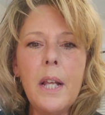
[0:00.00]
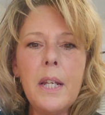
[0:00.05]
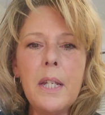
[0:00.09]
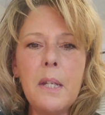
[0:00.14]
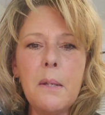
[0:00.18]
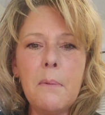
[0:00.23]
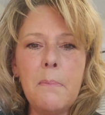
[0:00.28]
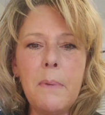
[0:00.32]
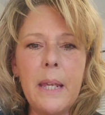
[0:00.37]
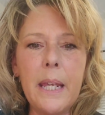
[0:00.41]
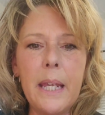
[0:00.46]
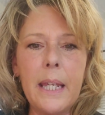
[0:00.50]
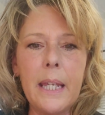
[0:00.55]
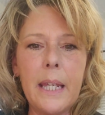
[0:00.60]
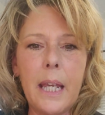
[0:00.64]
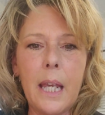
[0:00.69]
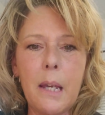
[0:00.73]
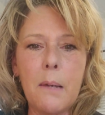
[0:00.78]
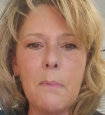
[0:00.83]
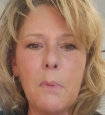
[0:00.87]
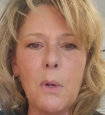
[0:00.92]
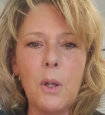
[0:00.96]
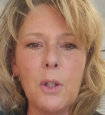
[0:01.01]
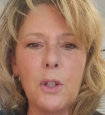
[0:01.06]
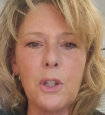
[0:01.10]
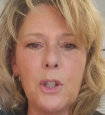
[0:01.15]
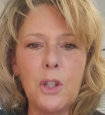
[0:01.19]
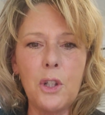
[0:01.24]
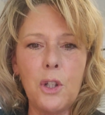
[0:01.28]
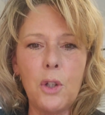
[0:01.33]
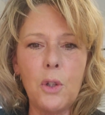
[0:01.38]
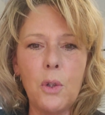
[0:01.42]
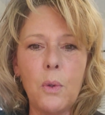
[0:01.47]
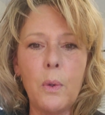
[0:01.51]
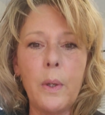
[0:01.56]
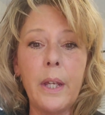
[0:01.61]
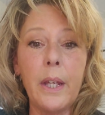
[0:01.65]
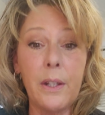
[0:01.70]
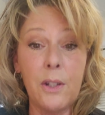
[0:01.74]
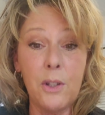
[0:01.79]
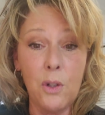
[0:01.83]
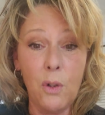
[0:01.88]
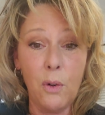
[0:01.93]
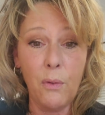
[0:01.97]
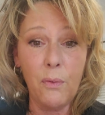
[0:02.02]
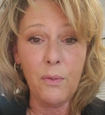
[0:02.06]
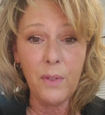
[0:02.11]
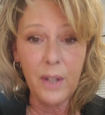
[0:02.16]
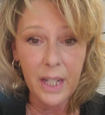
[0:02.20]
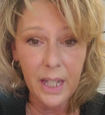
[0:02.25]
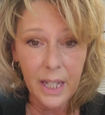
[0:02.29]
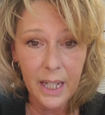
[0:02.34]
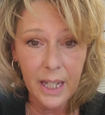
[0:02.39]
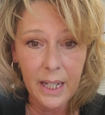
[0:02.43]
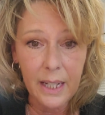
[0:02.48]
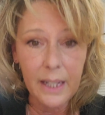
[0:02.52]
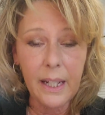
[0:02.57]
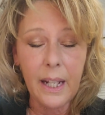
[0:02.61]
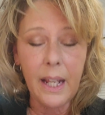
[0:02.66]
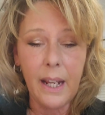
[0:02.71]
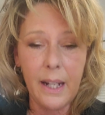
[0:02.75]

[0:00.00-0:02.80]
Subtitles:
to being able to intervene